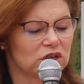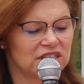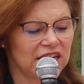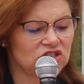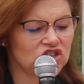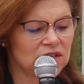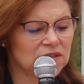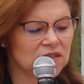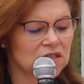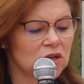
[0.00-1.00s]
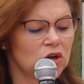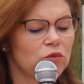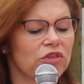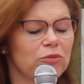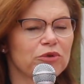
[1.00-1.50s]
for tensions
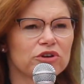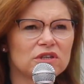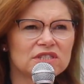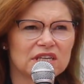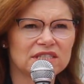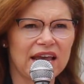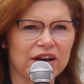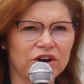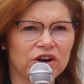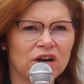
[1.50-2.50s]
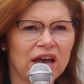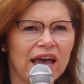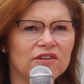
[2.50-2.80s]
with a brutal dictator